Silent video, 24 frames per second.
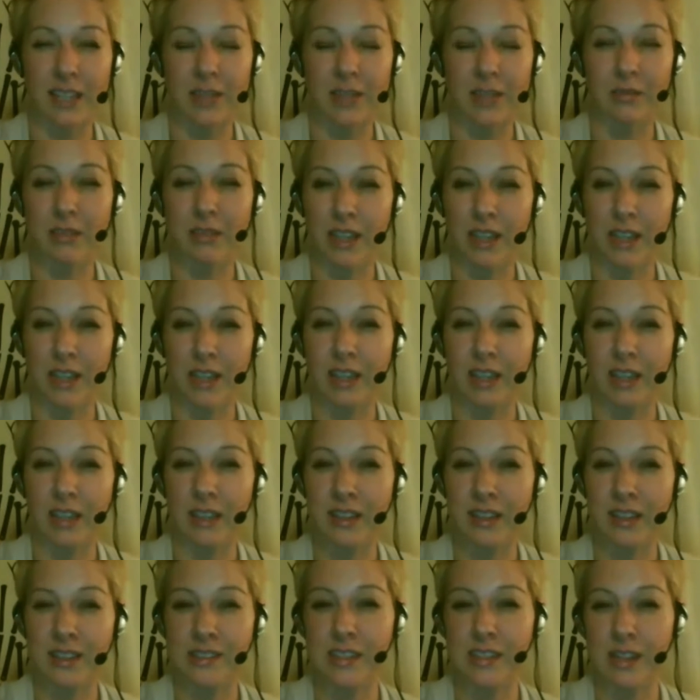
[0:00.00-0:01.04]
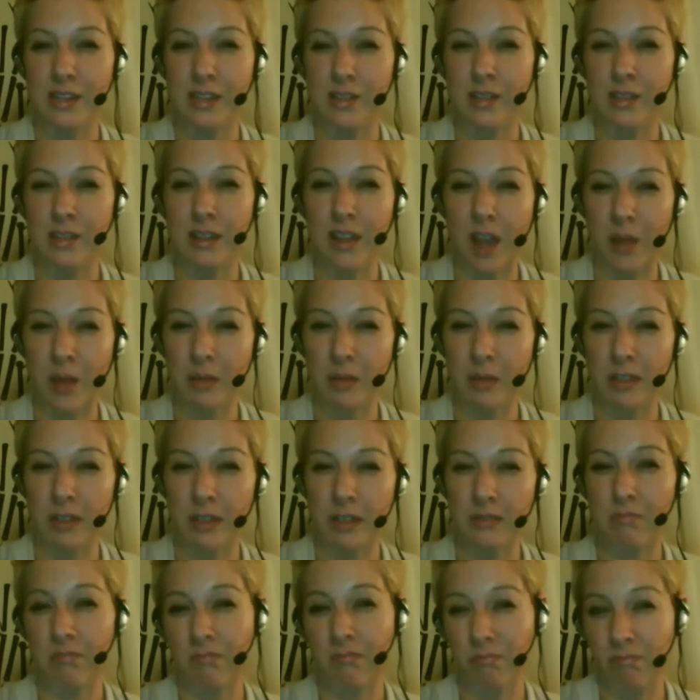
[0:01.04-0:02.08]
I don't think at this stage in the
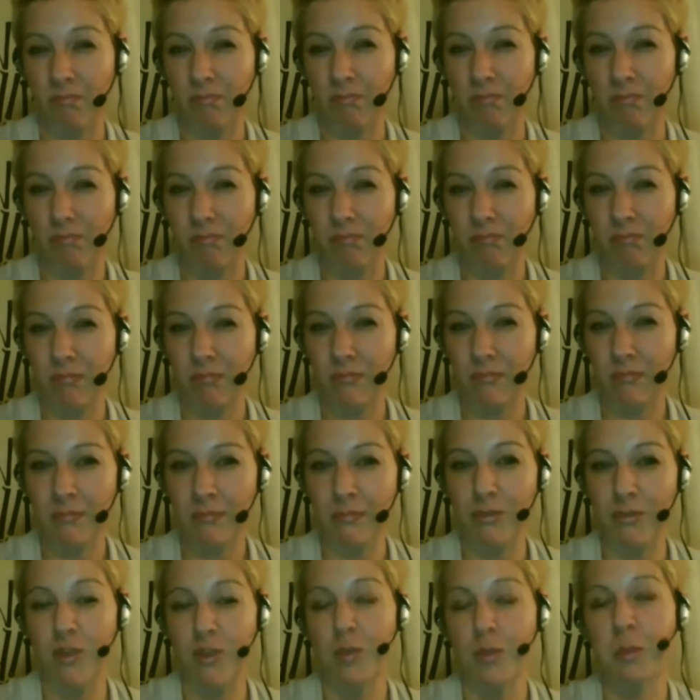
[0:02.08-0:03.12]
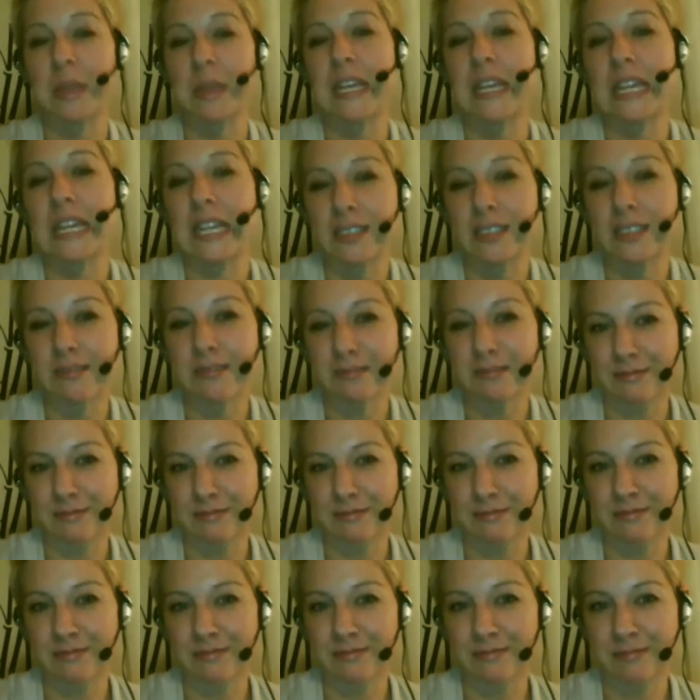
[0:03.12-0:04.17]
comic. For me,
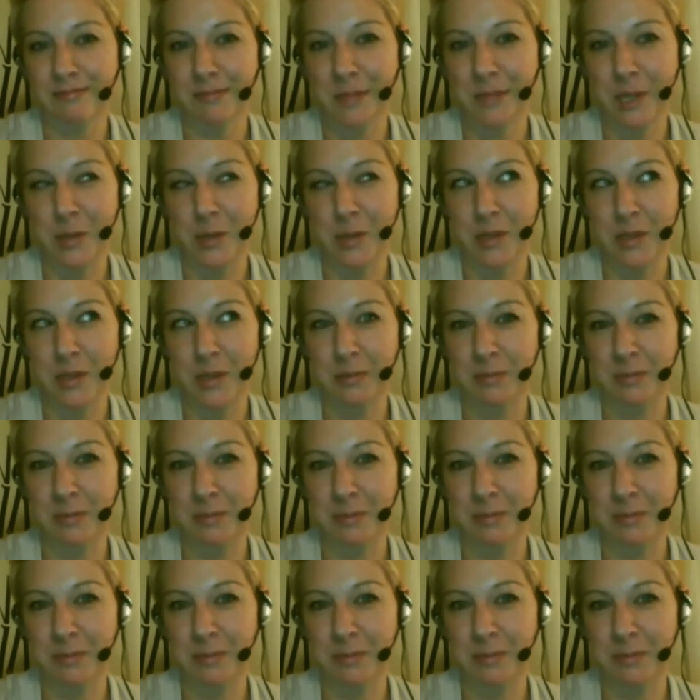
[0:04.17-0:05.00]
anyway.